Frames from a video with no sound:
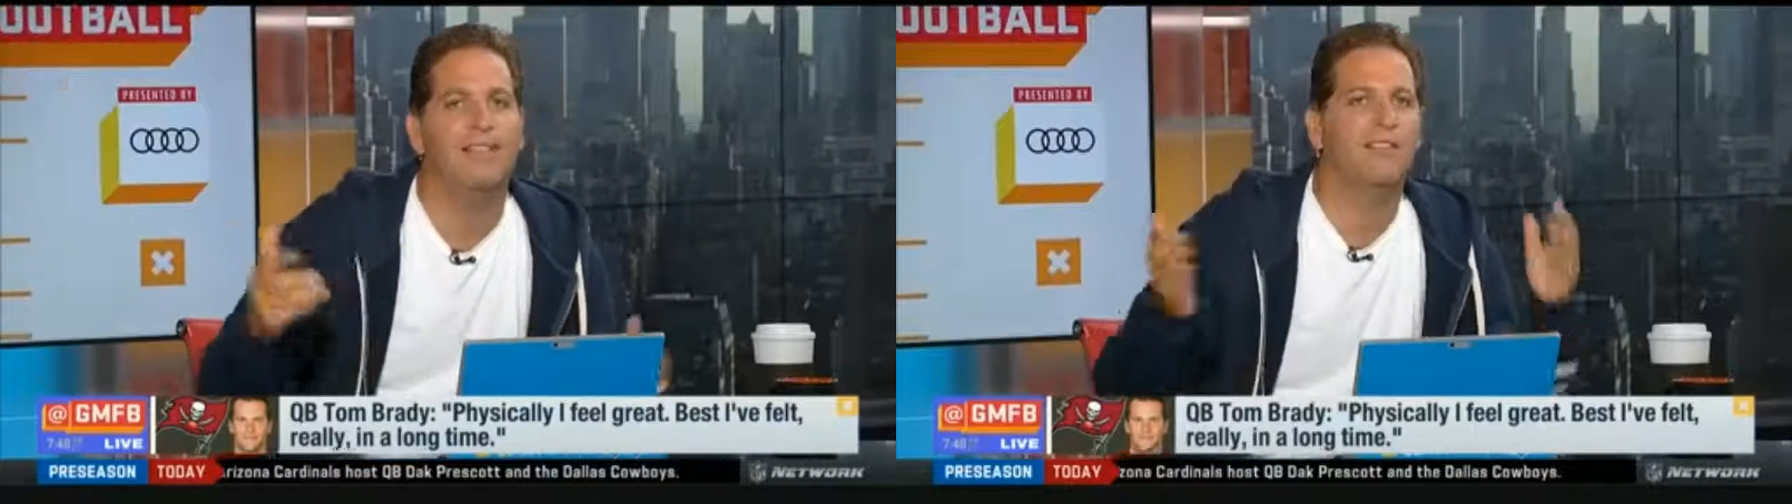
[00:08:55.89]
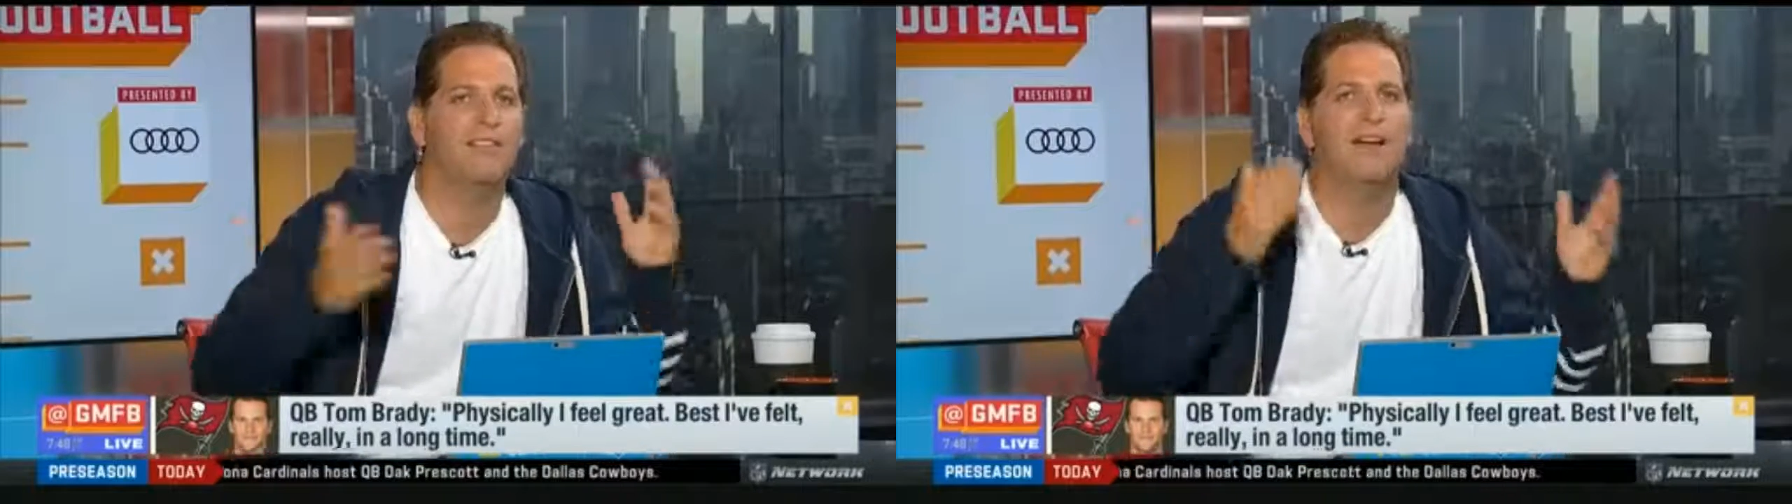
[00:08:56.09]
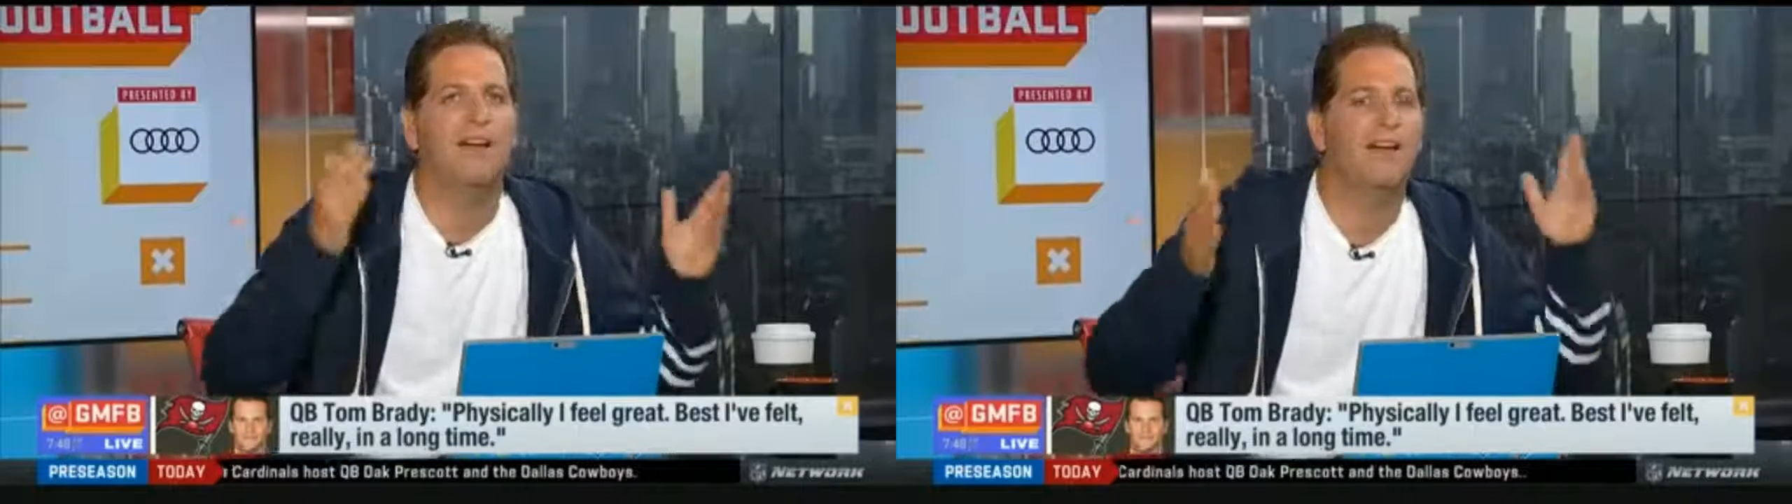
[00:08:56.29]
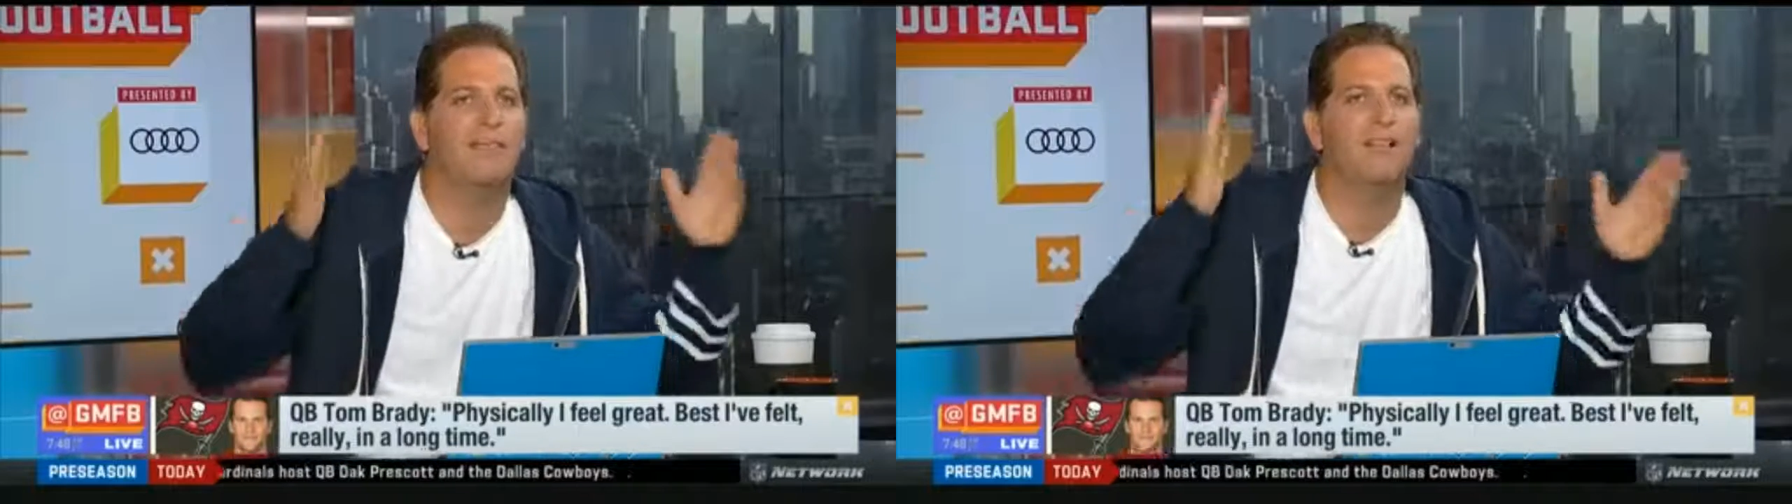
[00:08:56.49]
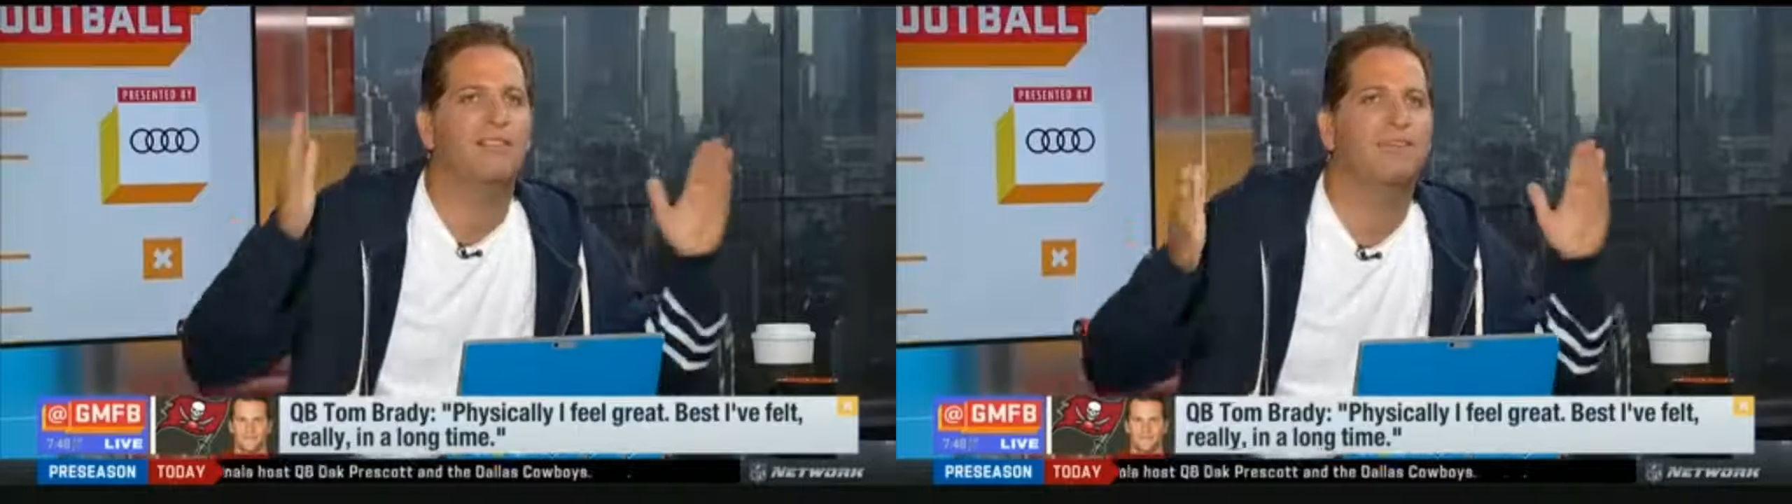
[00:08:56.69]

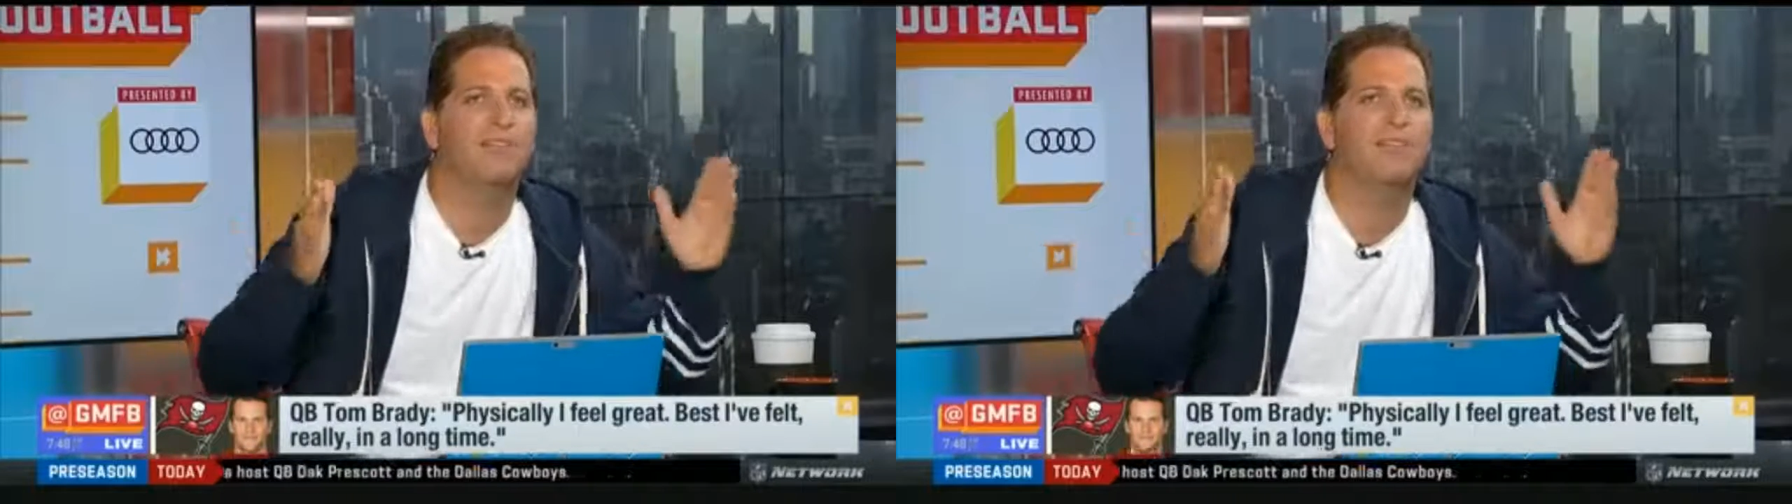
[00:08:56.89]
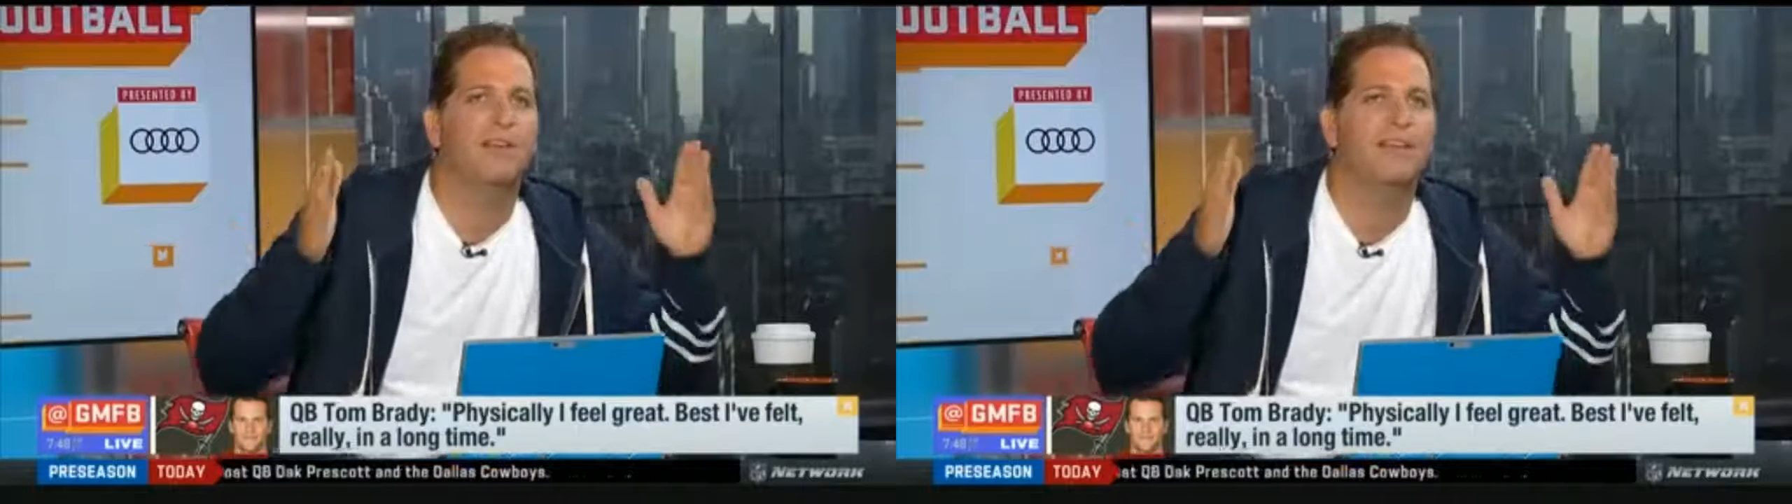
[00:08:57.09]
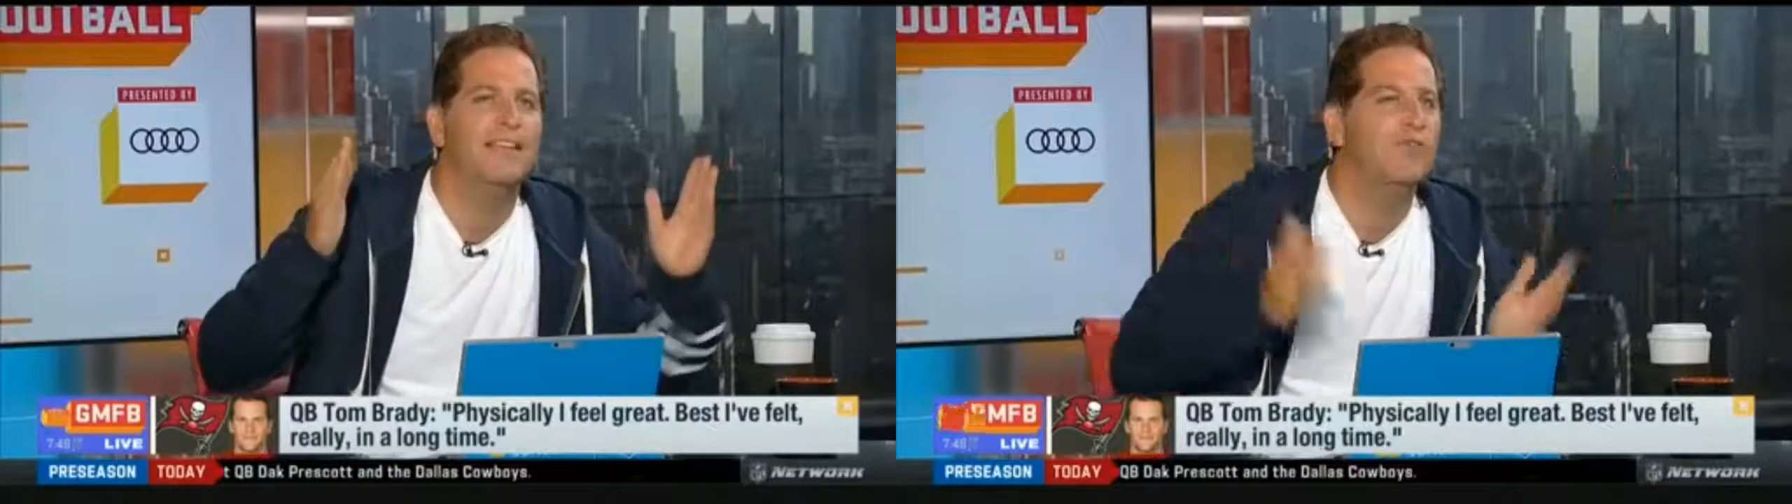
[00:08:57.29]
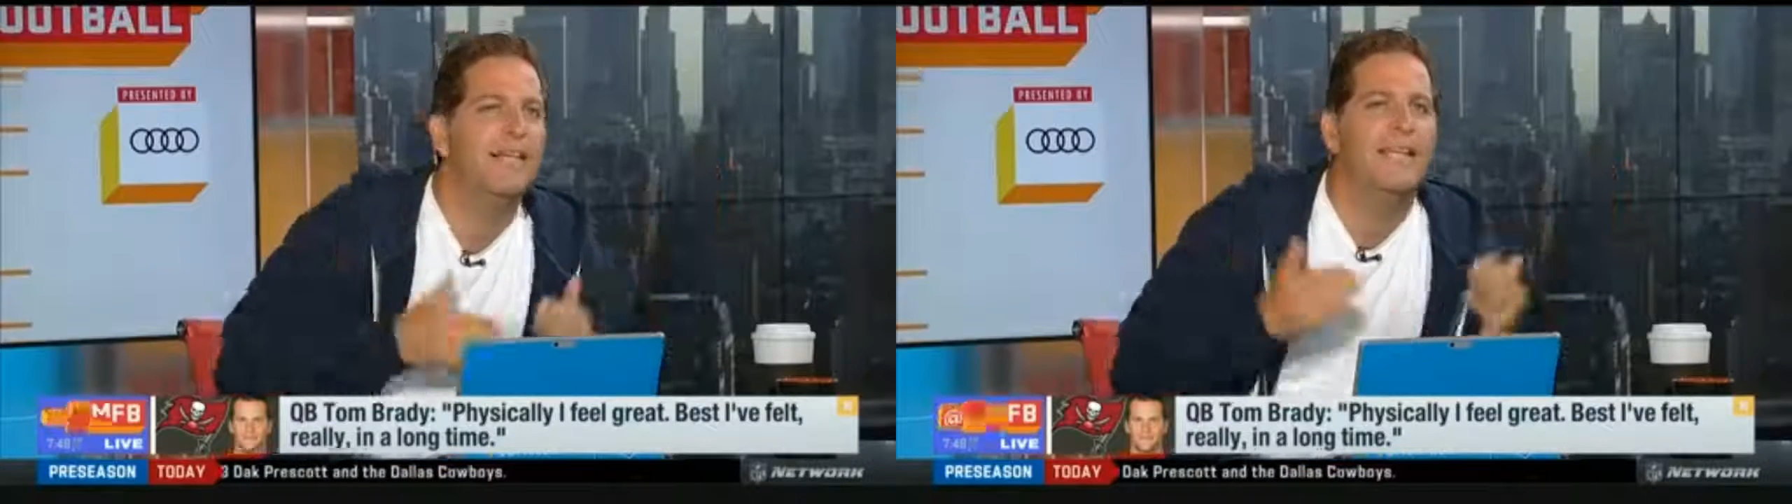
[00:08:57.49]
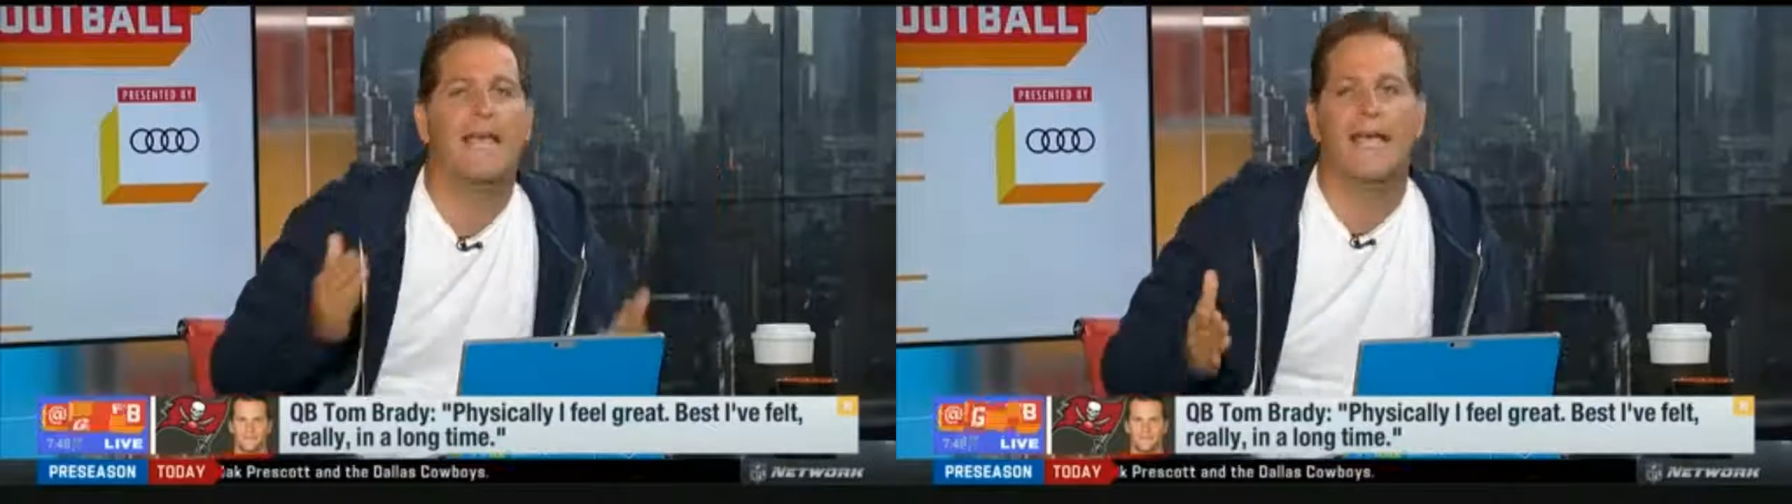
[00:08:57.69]
he do it
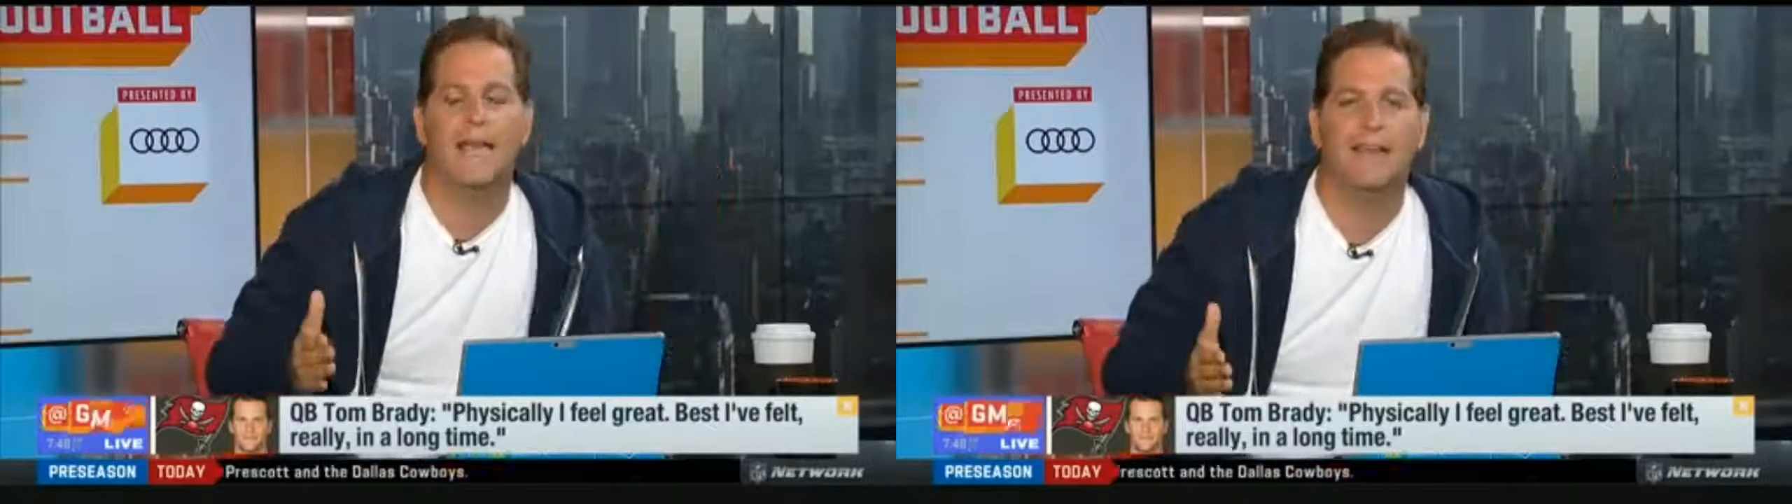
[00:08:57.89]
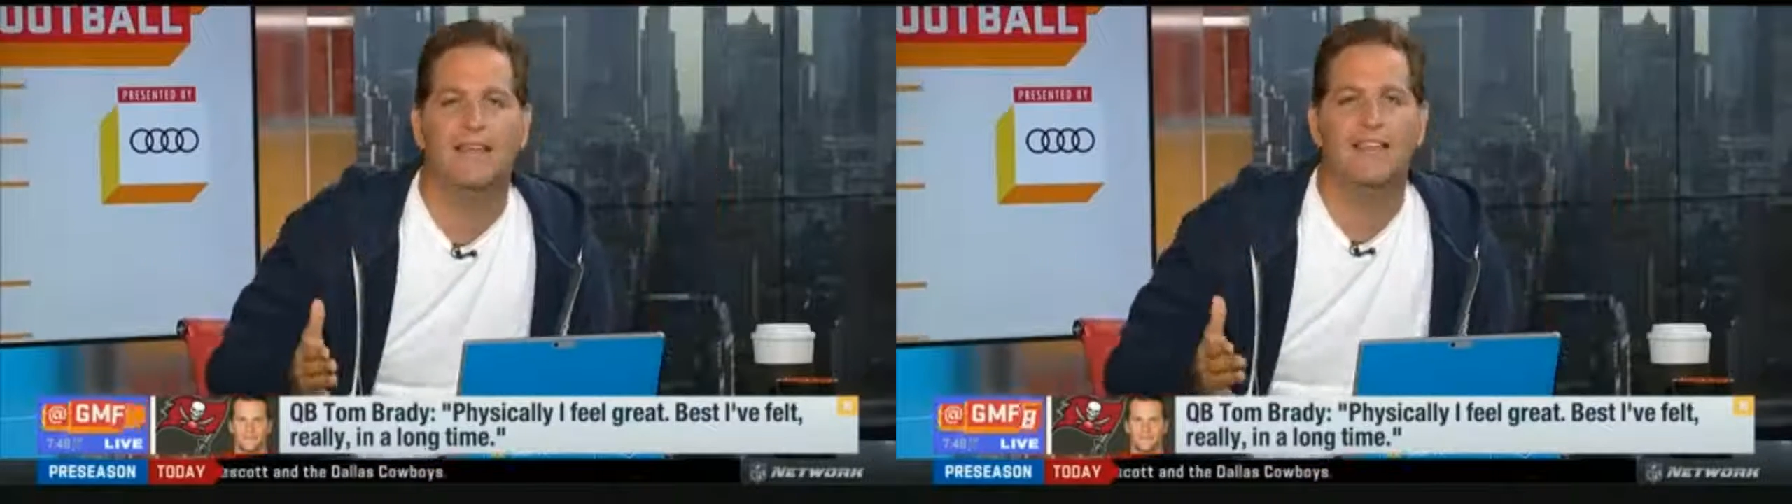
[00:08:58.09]
again?